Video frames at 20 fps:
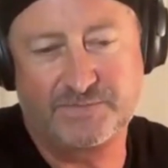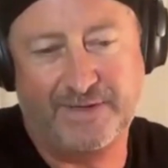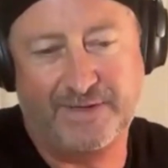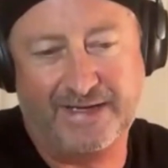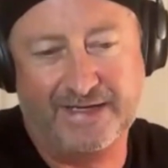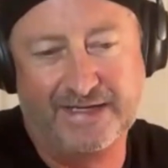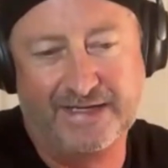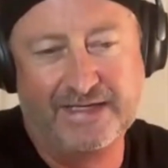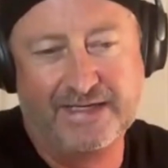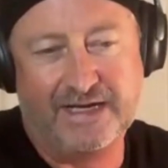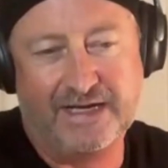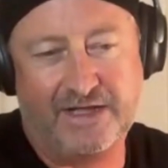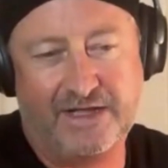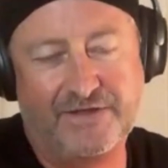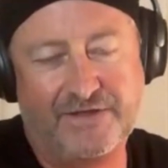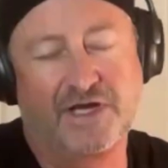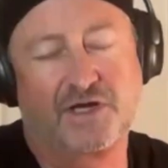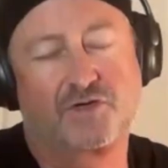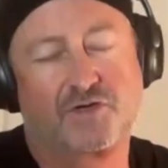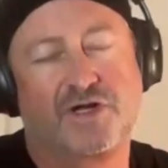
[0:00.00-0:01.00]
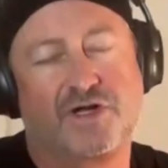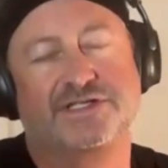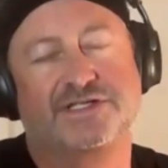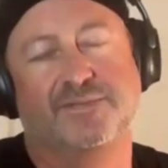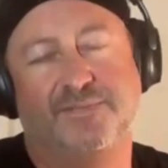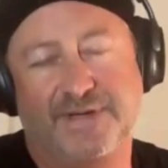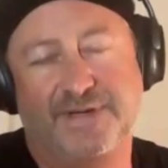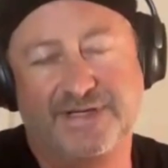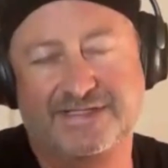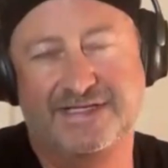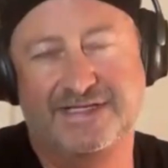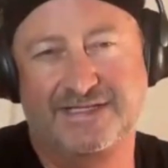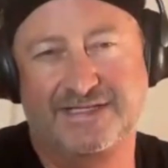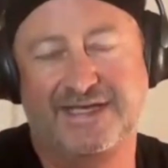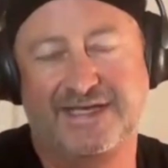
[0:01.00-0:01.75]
But I think across a business,